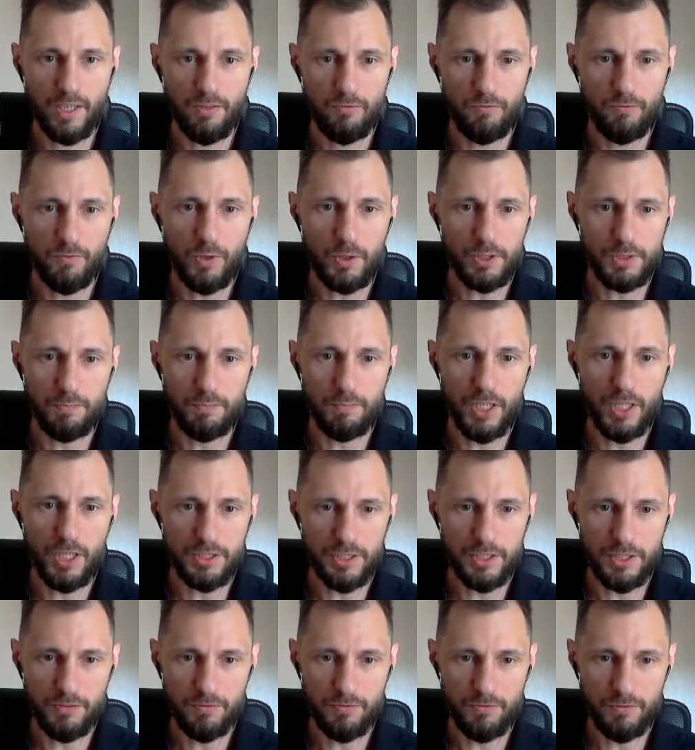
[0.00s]
false
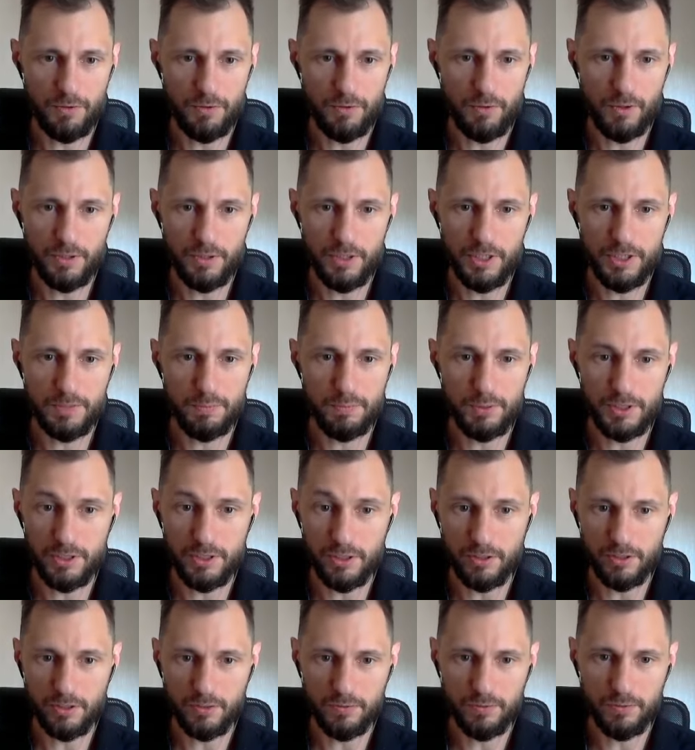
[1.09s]
positive on this
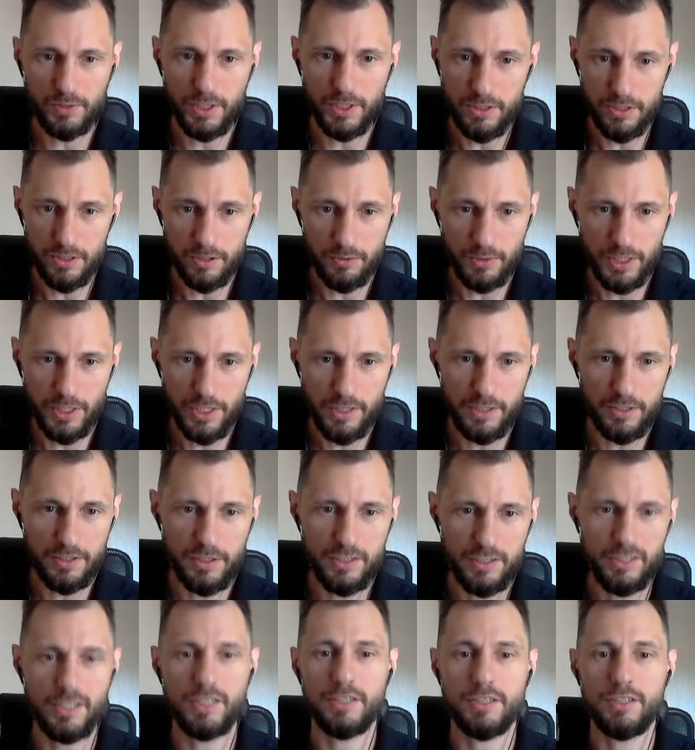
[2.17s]
particular phrase, so I
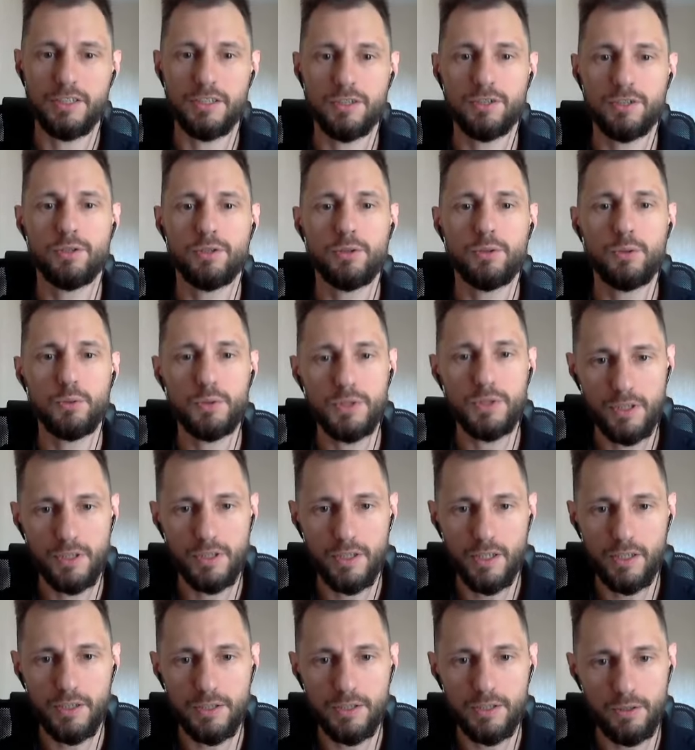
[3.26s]
edited it as excludes
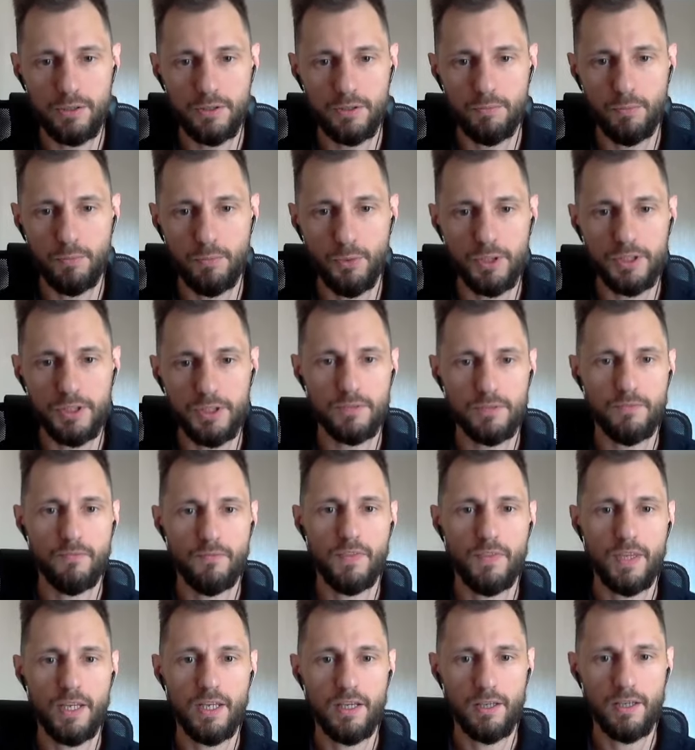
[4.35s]
at a certain point.
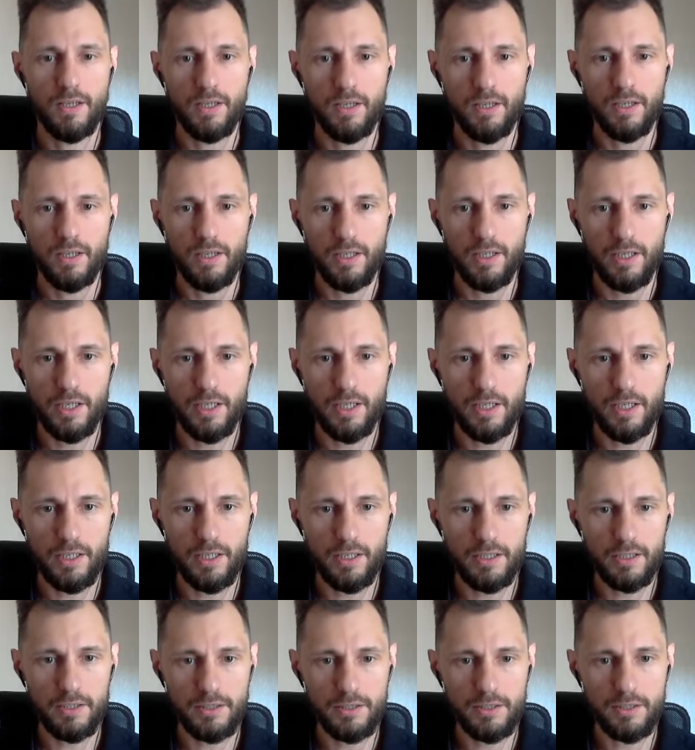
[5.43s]

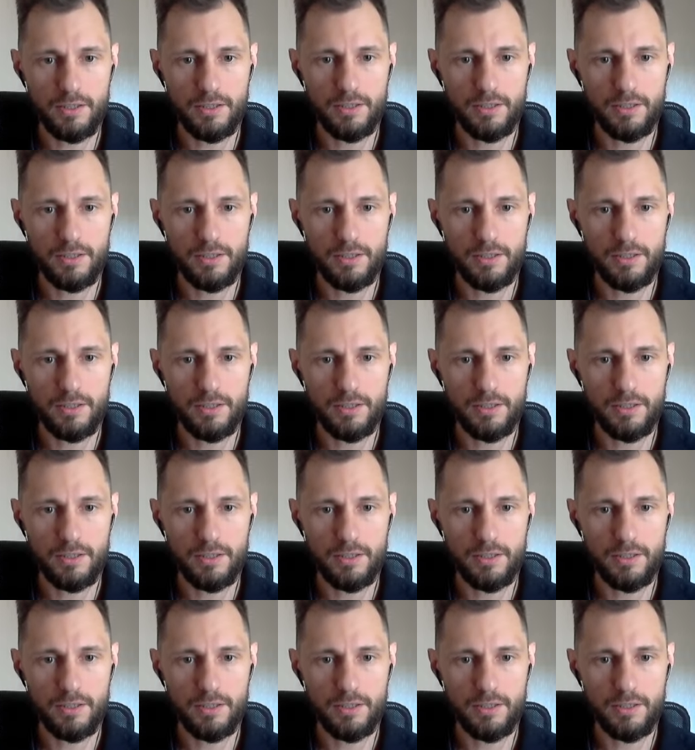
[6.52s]
And